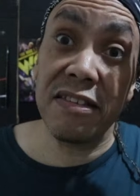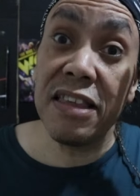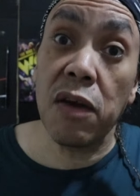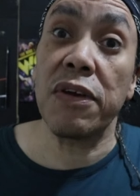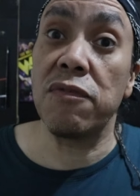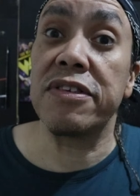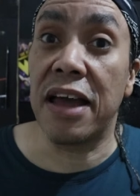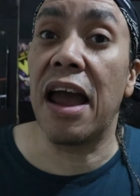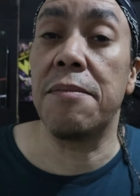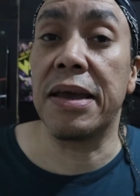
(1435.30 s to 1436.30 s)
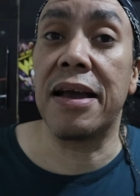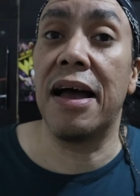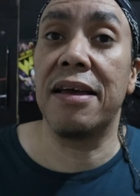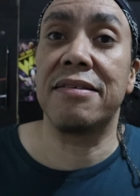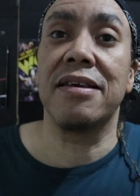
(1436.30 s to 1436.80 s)
is nearing retirement,
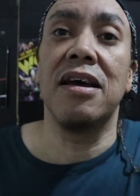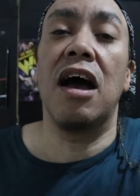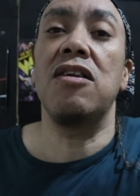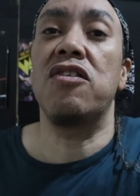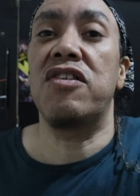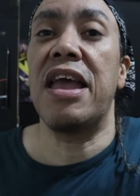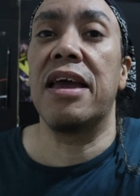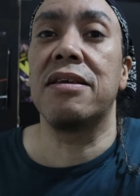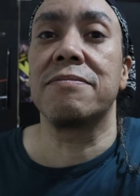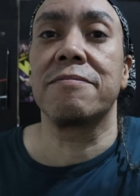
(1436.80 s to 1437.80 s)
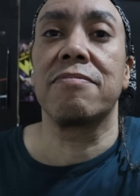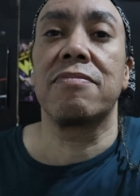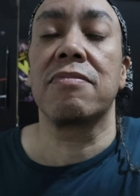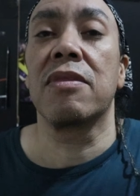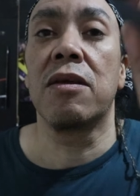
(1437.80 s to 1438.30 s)
guys. Understand.
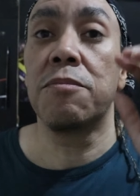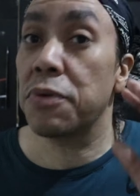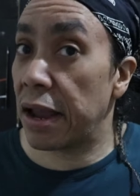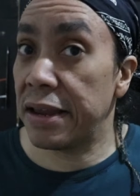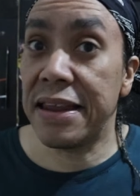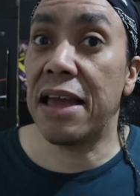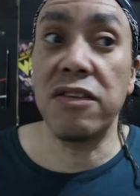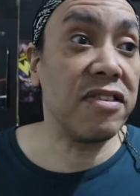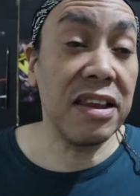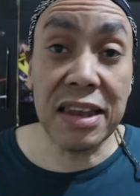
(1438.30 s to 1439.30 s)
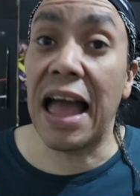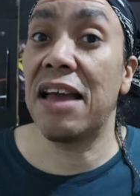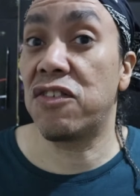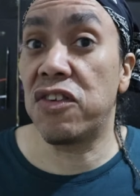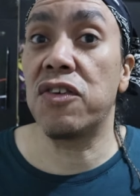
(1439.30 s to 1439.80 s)
Bryan Danielson
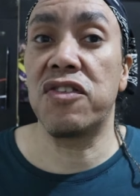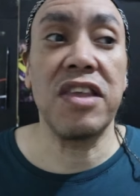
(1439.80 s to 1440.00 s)
last year